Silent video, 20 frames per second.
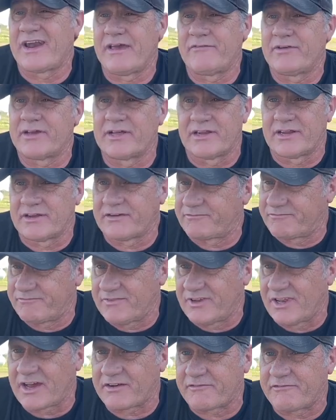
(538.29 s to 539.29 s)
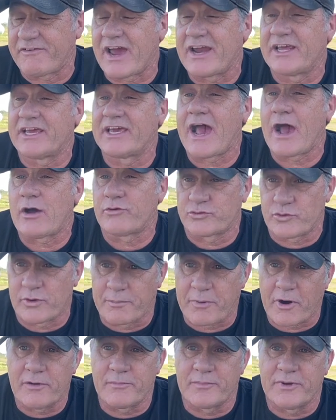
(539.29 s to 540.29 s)
having any luck finding a house or
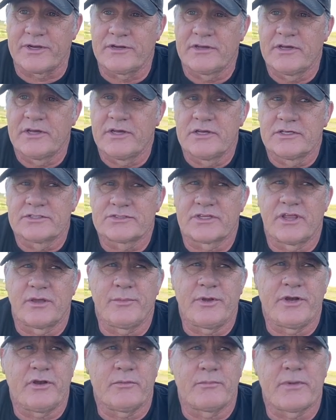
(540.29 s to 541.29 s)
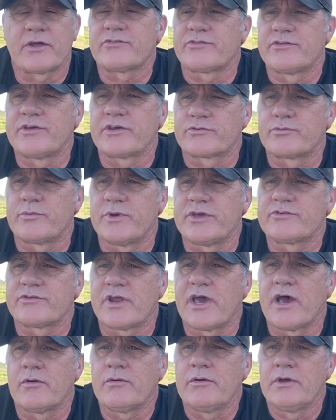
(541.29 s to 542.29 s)
apartment. So they've been here about 6 weeks
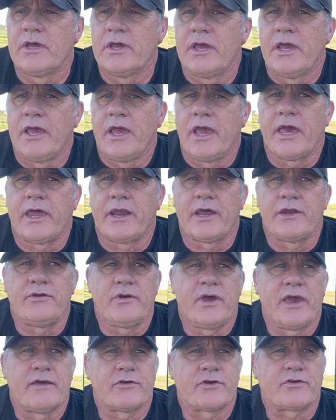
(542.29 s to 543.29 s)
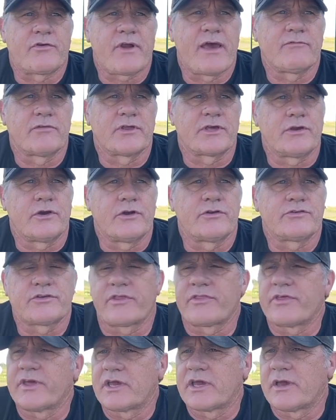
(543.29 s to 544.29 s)
now. And I do have a traveling nurse,
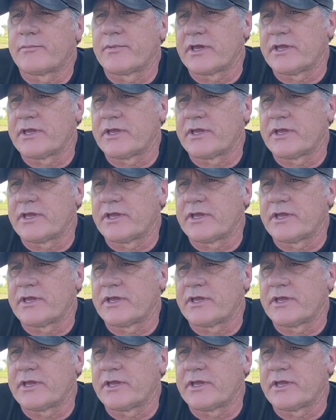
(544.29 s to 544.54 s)
I think, coming